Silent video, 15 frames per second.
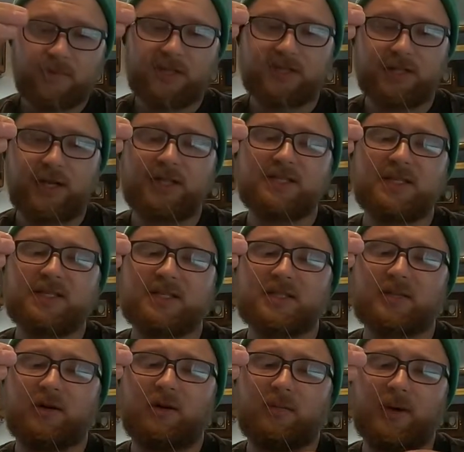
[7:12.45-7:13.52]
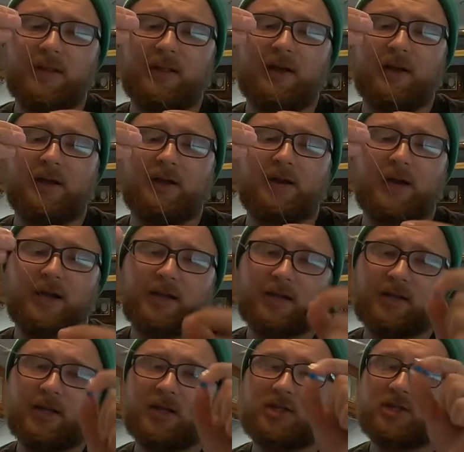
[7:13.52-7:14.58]
So now since it's on my line, I
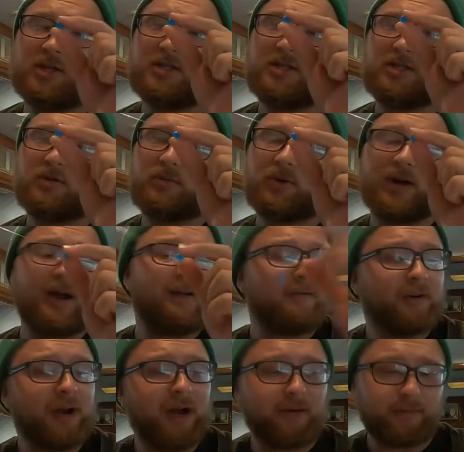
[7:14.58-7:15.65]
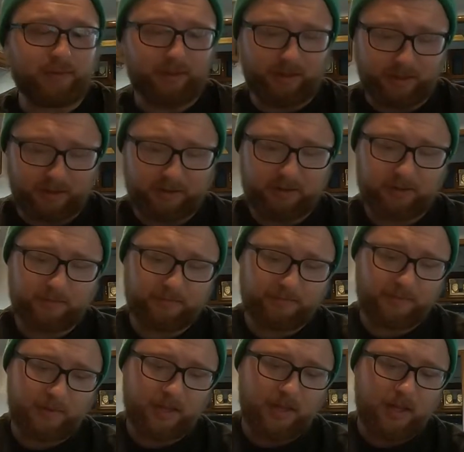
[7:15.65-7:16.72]
can adjust it to wherever I would like.
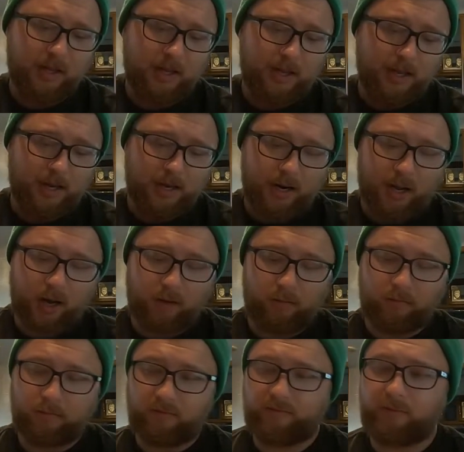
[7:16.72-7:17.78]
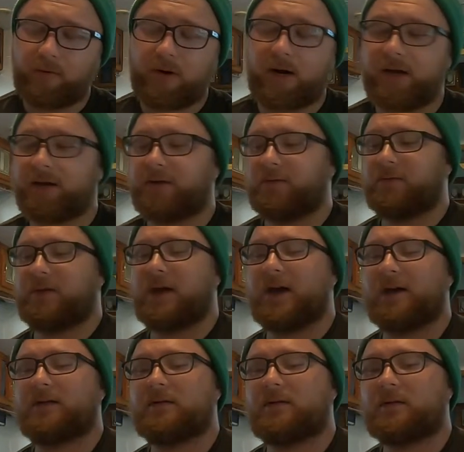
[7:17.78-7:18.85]
Now before I do that,